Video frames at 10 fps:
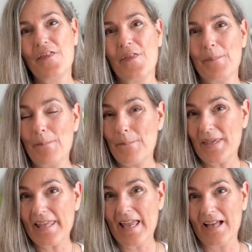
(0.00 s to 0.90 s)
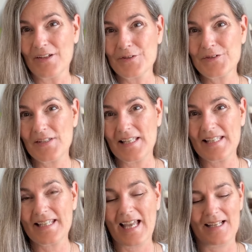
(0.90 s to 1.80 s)
the
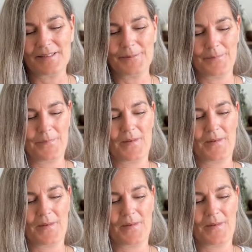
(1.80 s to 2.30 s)
PLC Cal,